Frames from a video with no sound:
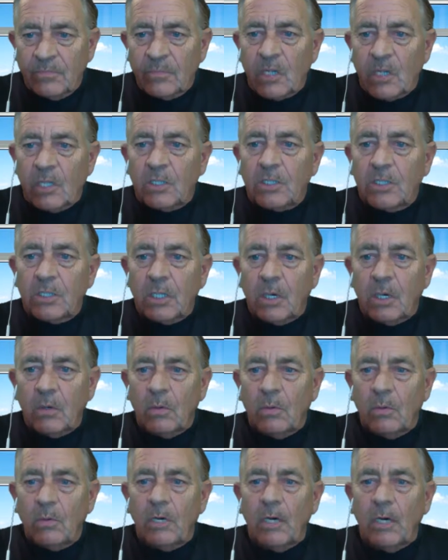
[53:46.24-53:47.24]

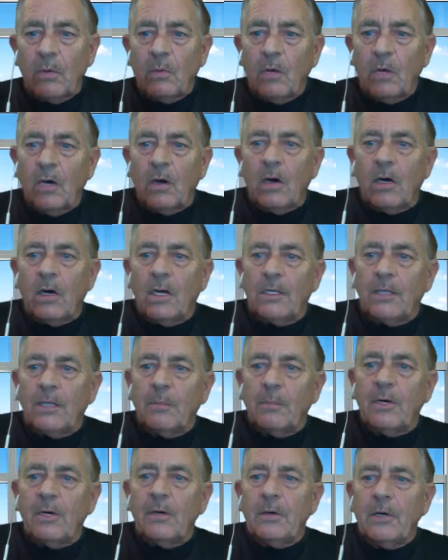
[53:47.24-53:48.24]
So here we are at the
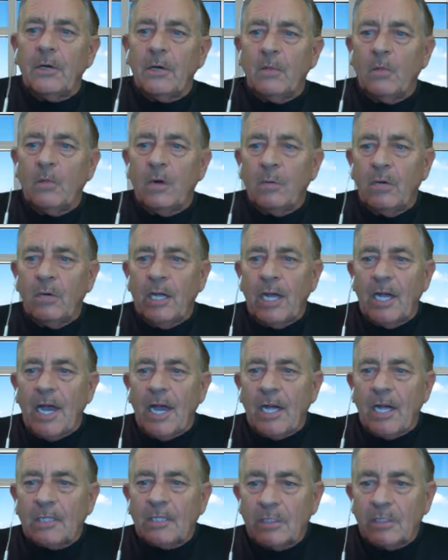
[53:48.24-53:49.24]
period where we
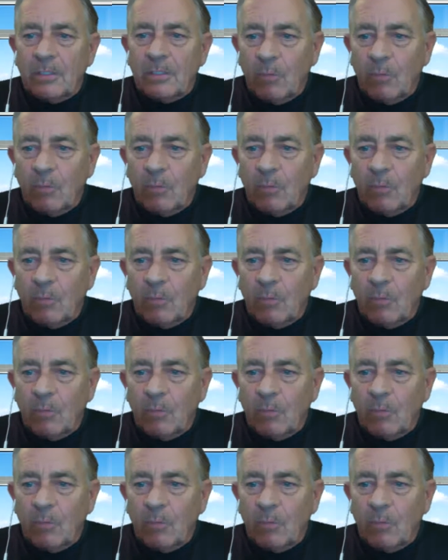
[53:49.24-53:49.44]
ask some